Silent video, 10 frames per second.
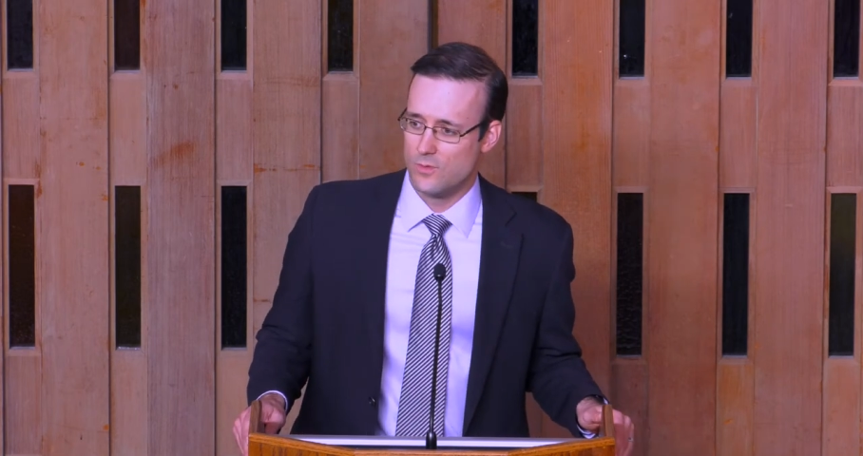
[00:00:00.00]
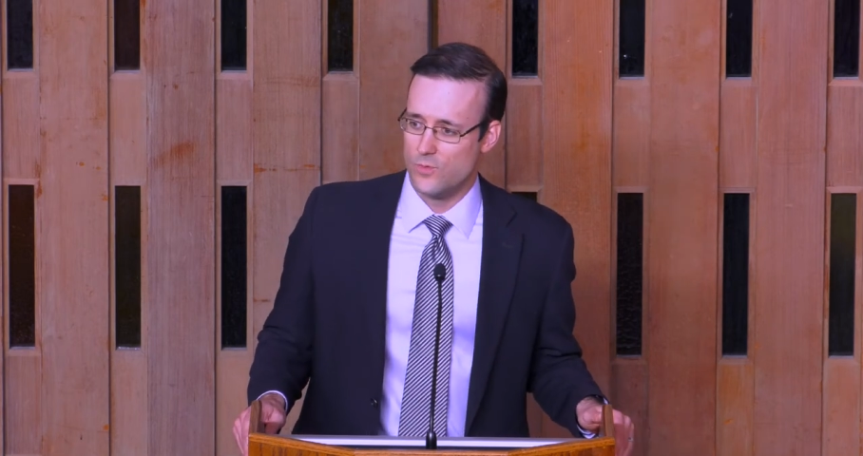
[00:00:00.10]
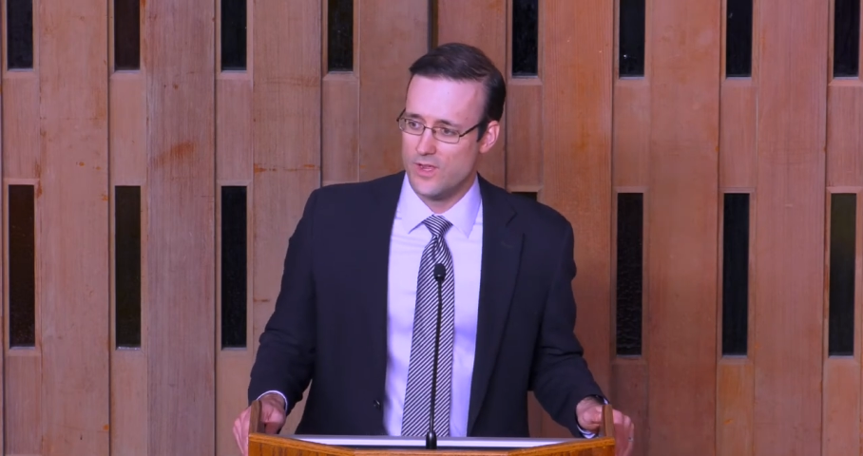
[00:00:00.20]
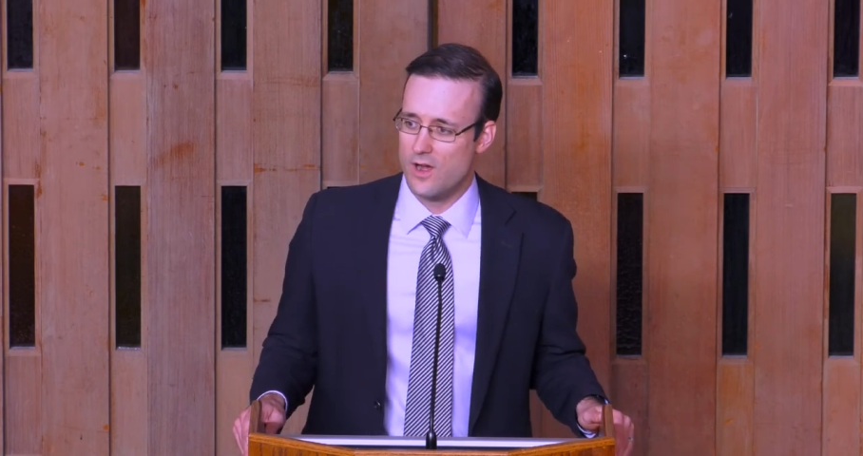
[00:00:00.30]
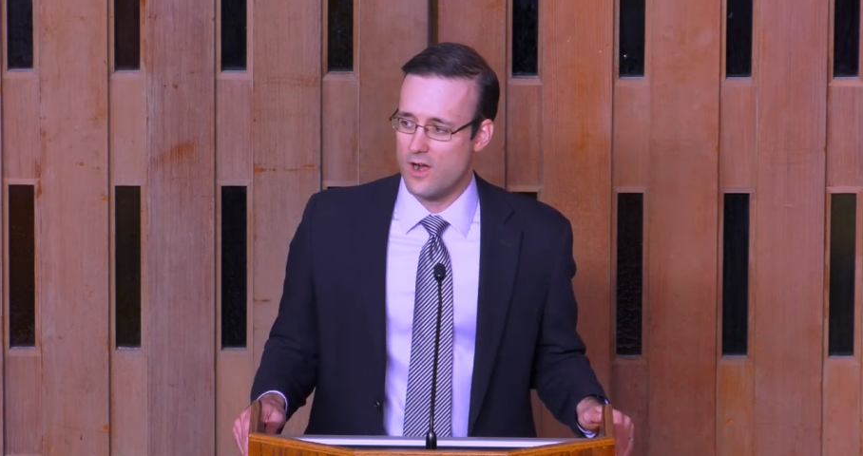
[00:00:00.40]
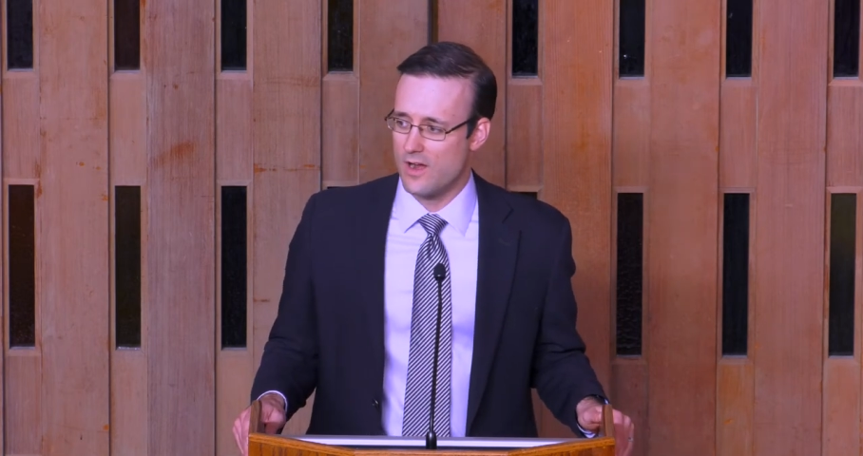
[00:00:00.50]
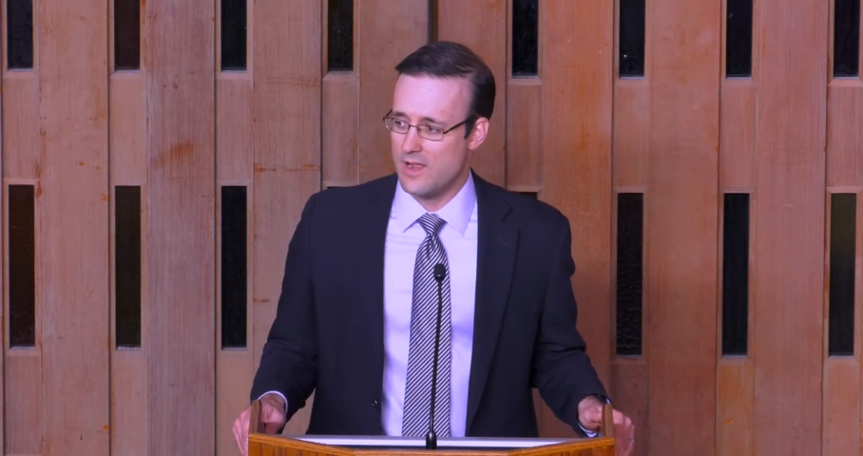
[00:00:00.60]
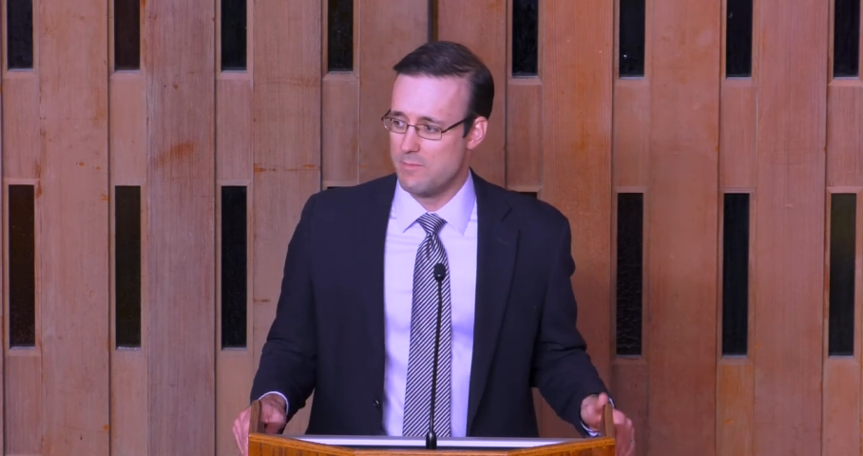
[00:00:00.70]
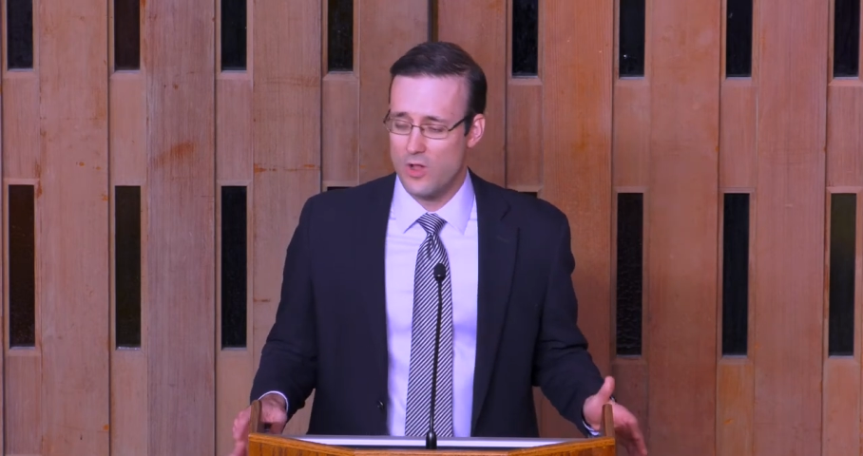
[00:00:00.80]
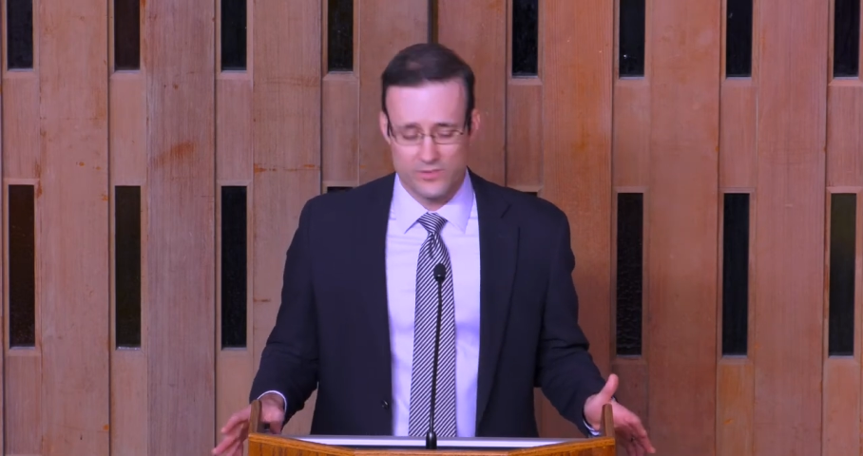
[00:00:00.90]
We are
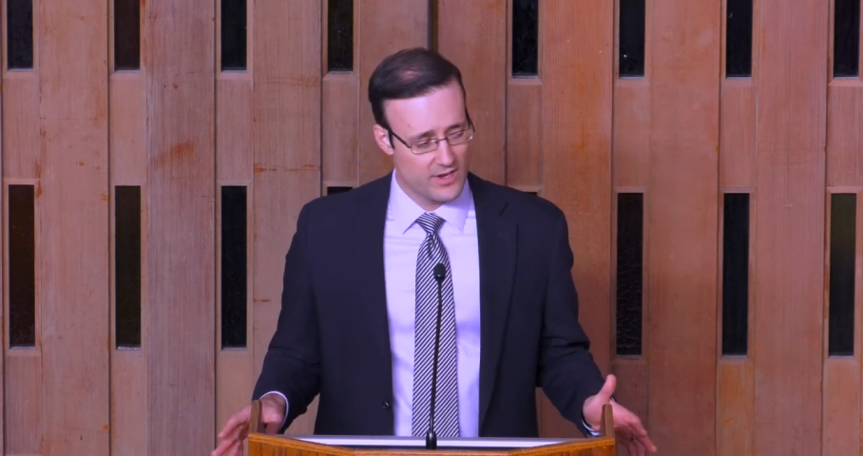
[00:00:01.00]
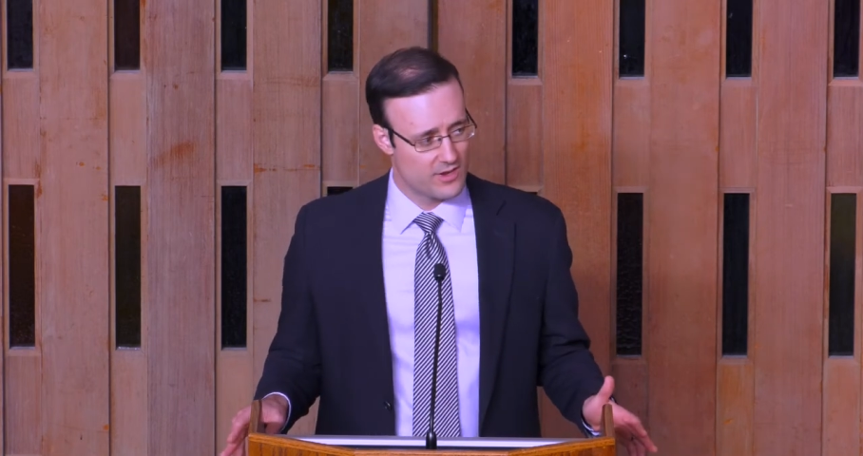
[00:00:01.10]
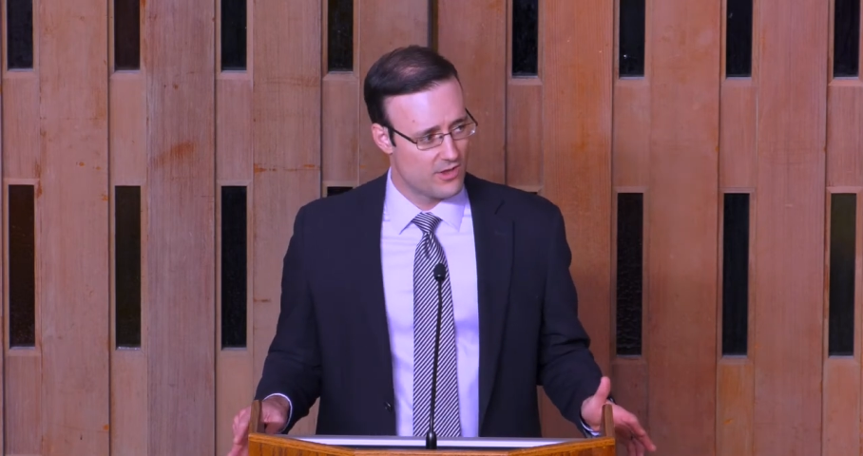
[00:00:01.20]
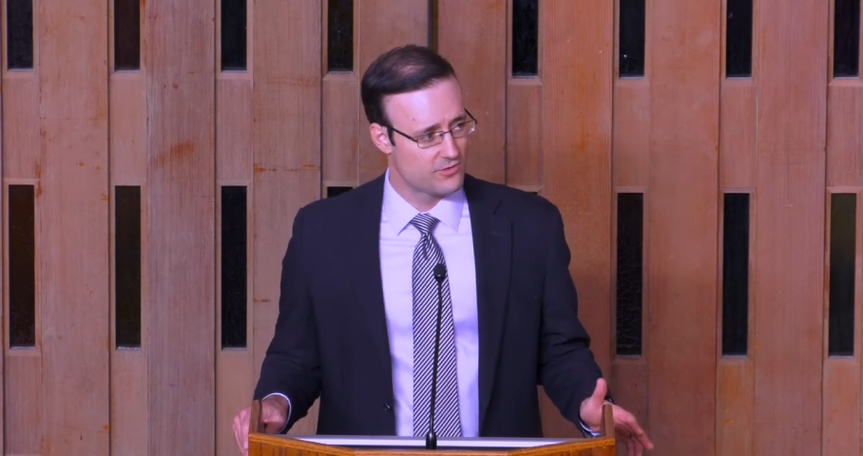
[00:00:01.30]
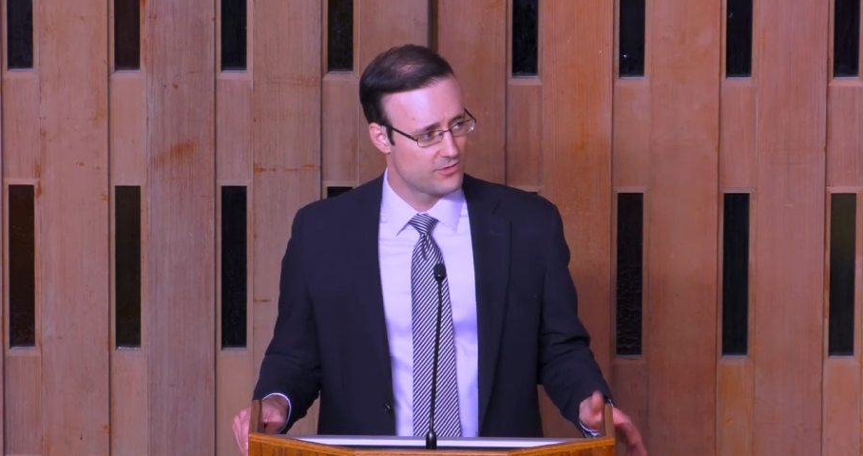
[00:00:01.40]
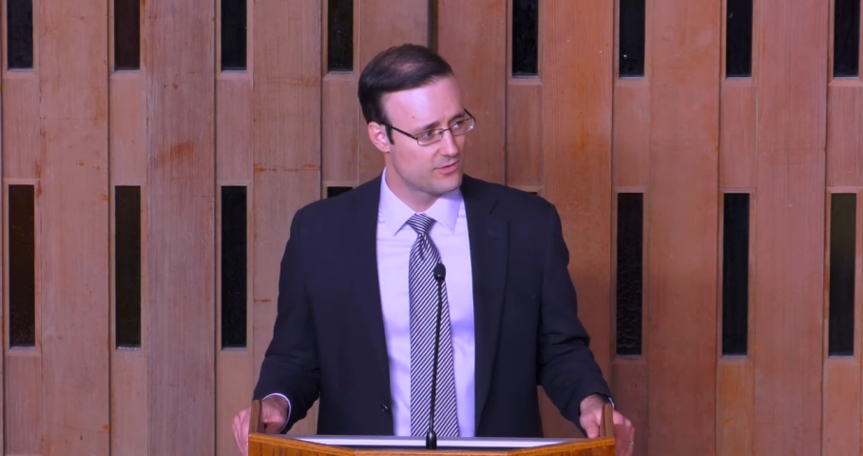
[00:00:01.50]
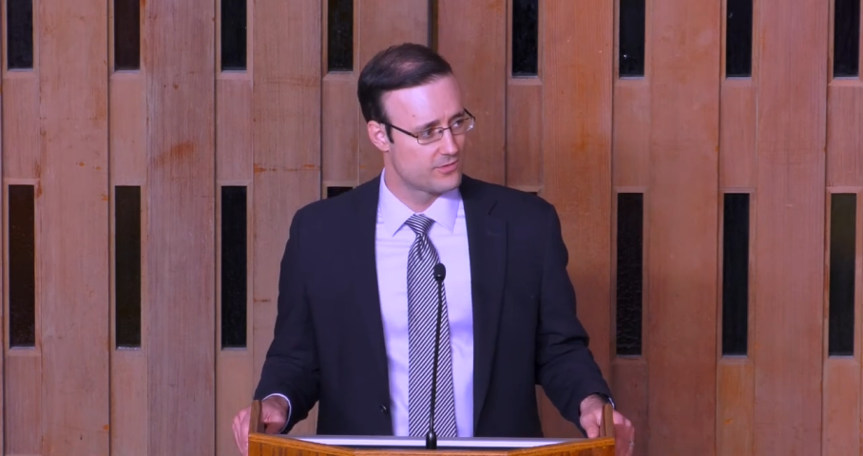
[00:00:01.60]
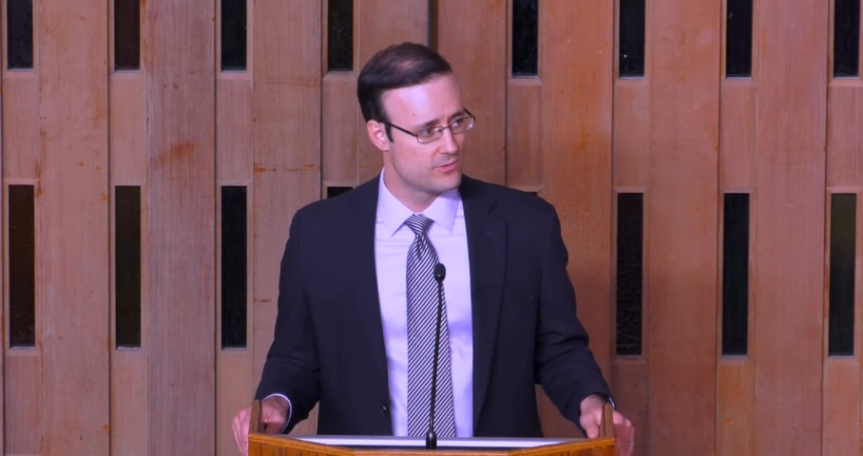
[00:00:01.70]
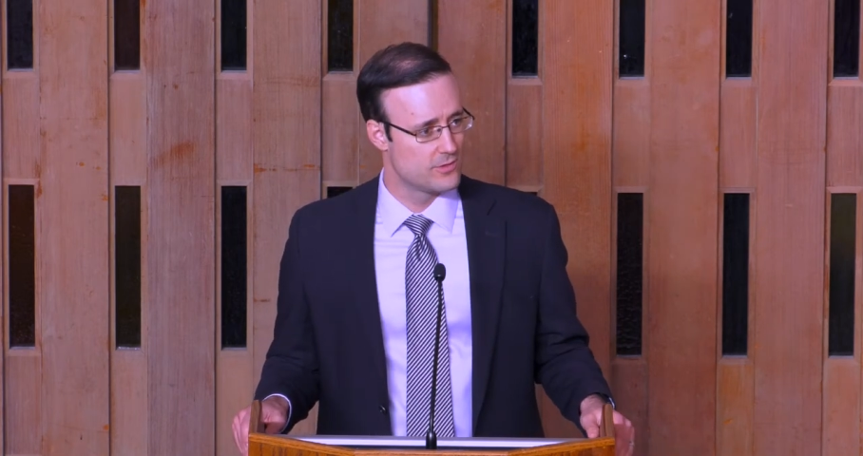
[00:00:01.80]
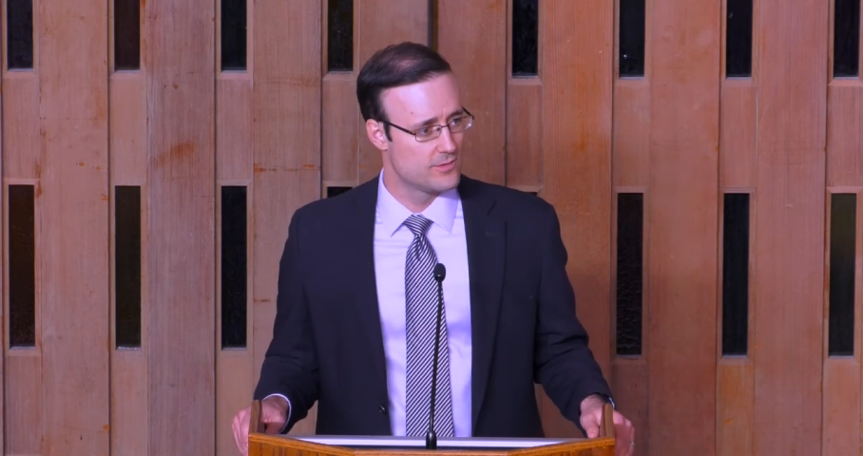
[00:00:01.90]
a multicultural
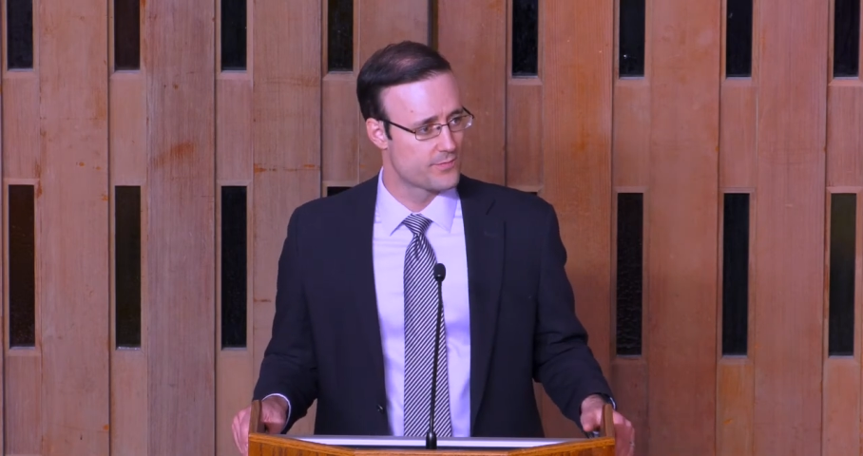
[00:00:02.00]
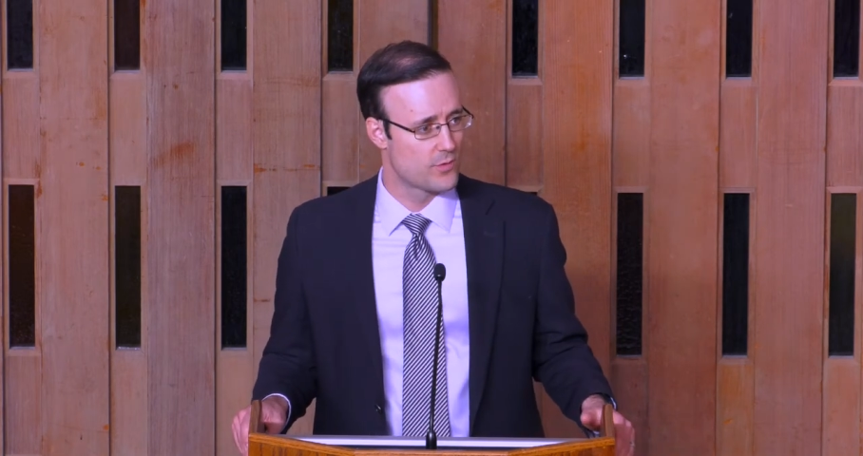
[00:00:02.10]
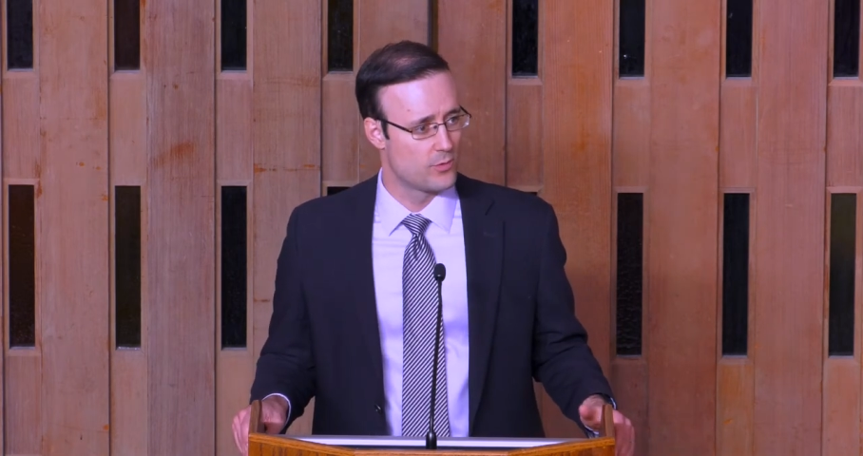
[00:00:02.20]
school,